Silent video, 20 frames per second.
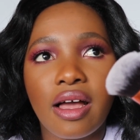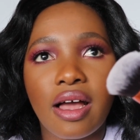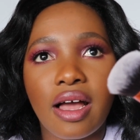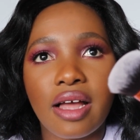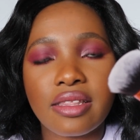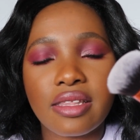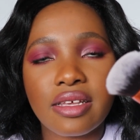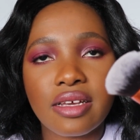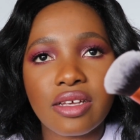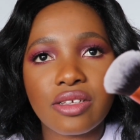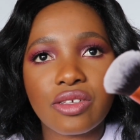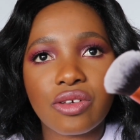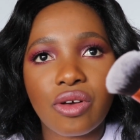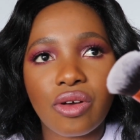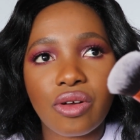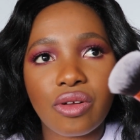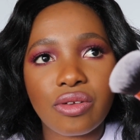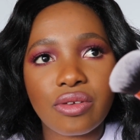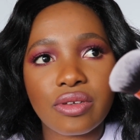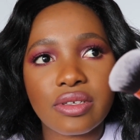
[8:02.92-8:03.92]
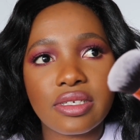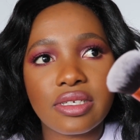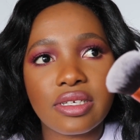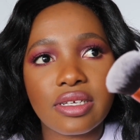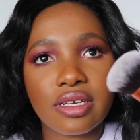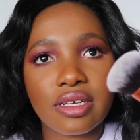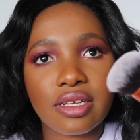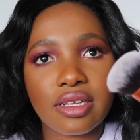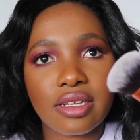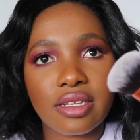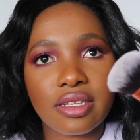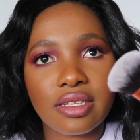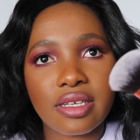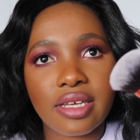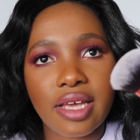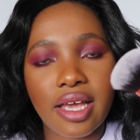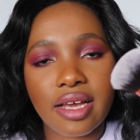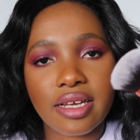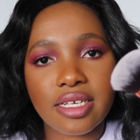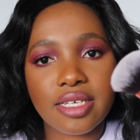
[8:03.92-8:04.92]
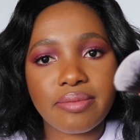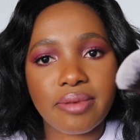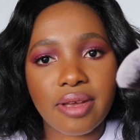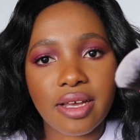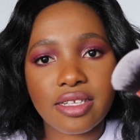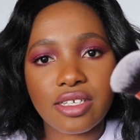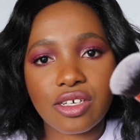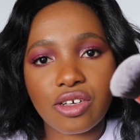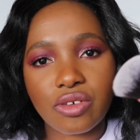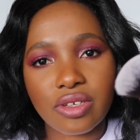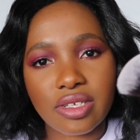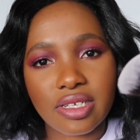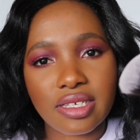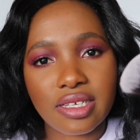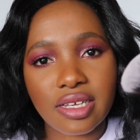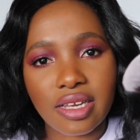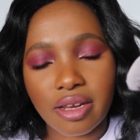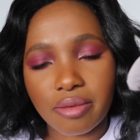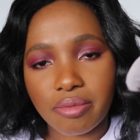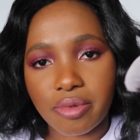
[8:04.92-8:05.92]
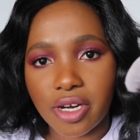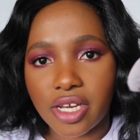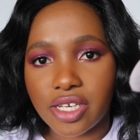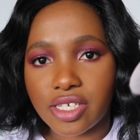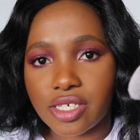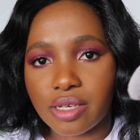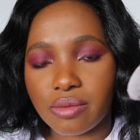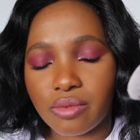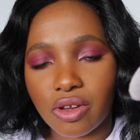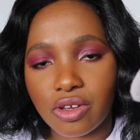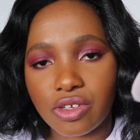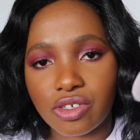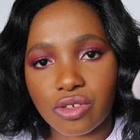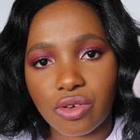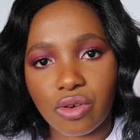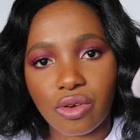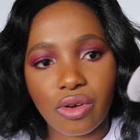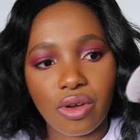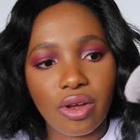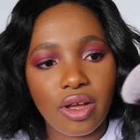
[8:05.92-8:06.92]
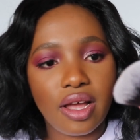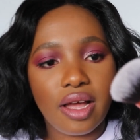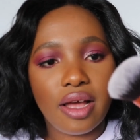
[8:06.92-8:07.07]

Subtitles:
I think it's called the Expert Concealer brush, I'm not sure,